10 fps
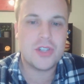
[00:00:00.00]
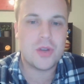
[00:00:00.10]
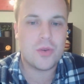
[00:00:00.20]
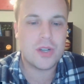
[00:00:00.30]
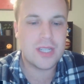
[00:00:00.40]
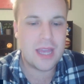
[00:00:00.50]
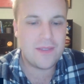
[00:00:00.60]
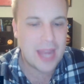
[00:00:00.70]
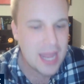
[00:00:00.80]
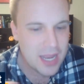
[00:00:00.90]
did worse than they have
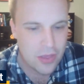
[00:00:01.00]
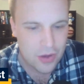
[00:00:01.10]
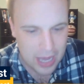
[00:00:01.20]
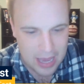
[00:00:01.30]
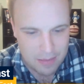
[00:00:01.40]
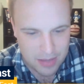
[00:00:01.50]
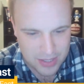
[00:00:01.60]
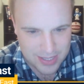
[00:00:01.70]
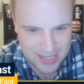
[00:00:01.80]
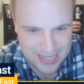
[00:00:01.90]
in any other game this
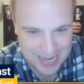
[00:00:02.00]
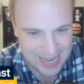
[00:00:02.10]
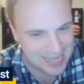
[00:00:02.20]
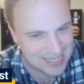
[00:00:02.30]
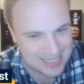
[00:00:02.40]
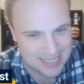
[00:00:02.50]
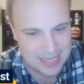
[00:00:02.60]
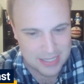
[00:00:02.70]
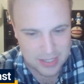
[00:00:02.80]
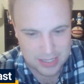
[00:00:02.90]
season,
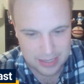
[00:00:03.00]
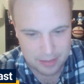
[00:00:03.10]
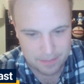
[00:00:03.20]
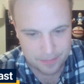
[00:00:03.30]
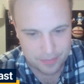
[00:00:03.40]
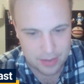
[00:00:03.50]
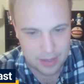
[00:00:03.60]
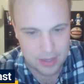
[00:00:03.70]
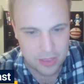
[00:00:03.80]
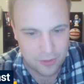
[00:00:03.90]
statistically,
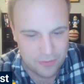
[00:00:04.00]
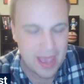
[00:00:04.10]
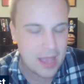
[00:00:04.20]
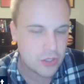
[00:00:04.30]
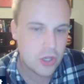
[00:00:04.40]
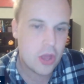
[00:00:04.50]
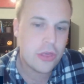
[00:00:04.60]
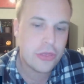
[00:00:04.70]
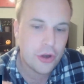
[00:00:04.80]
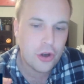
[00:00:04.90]
the fouls.
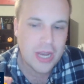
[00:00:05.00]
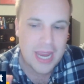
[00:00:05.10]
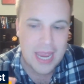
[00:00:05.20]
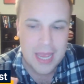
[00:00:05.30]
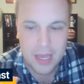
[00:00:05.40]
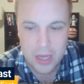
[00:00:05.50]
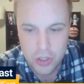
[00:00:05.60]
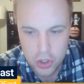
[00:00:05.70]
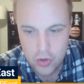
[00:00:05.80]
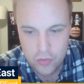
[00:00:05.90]

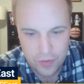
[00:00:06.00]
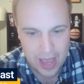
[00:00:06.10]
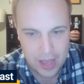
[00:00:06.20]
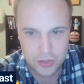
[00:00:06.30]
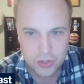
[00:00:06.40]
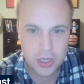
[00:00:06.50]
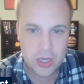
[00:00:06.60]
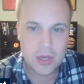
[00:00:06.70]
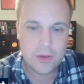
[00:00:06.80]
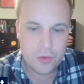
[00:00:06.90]
thirty-two fouls
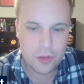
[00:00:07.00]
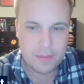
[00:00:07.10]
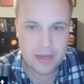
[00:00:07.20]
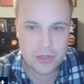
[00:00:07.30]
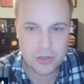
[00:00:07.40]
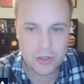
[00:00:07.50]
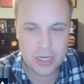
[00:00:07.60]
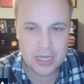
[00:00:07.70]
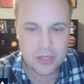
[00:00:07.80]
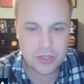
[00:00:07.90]
for the Pacers
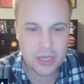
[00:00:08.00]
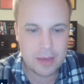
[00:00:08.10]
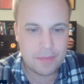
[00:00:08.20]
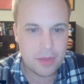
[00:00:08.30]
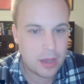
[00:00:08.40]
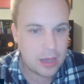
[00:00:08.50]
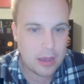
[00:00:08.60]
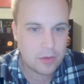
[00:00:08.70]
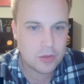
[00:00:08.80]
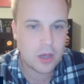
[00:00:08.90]
in this game. It,
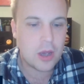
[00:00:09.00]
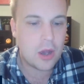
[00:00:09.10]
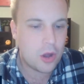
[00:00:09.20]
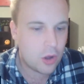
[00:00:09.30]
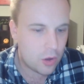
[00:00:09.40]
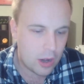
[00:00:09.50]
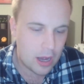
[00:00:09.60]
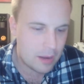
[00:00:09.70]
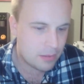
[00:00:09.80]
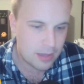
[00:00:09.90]
it was
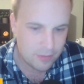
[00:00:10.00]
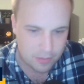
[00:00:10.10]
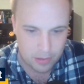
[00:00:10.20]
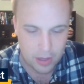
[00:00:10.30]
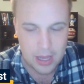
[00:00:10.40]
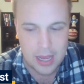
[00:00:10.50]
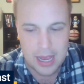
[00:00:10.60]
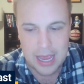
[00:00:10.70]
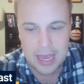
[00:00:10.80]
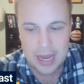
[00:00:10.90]
unbelievable.
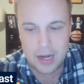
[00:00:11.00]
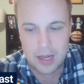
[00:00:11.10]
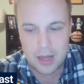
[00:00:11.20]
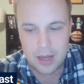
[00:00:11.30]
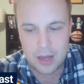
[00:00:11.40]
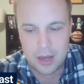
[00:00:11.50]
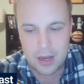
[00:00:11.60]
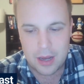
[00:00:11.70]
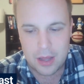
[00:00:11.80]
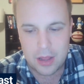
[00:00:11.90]
And
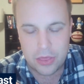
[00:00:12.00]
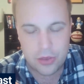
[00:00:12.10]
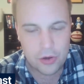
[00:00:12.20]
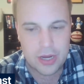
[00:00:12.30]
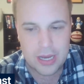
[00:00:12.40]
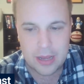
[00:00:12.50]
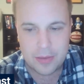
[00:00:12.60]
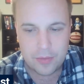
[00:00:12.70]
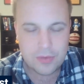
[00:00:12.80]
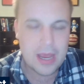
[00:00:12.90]
thirty
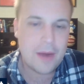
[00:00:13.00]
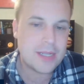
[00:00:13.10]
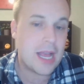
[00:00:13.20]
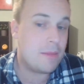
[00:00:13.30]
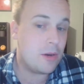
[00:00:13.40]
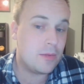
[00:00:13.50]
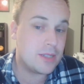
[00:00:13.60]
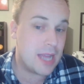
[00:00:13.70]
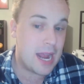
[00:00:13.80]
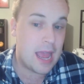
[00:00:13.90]
Tyrese Haliburton was
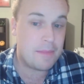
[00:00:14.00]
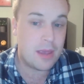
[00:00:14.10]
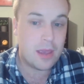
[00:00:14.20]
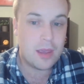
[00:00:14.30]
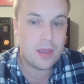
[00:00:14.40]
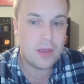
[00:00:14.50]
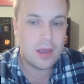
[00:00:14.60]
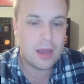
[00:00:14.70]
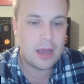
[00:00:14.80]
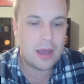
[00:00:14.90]
not happy.
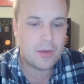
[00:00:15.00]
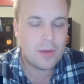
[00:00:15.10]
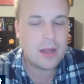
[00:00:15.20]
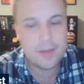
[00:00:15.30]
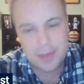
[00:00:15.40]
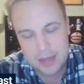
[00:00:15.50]
Uh, well,